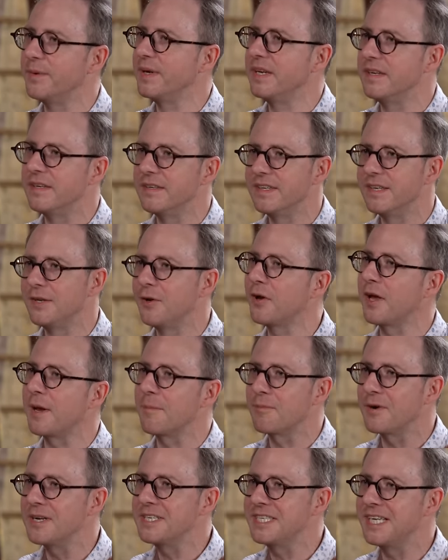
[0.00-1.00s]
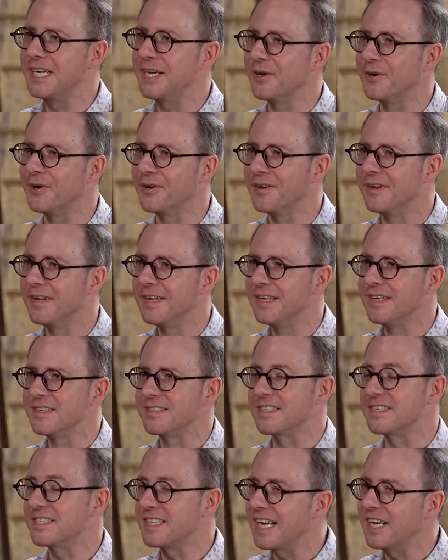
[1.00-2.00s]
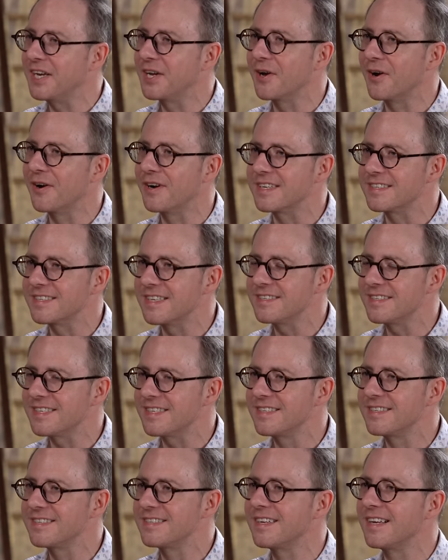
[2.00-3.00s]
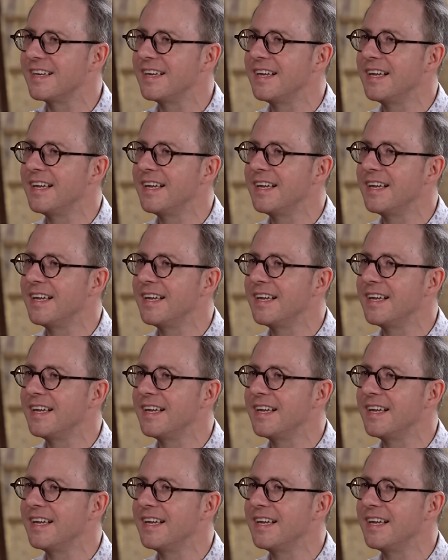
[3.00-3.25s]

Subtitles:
in looking pretty or sustaining our existence.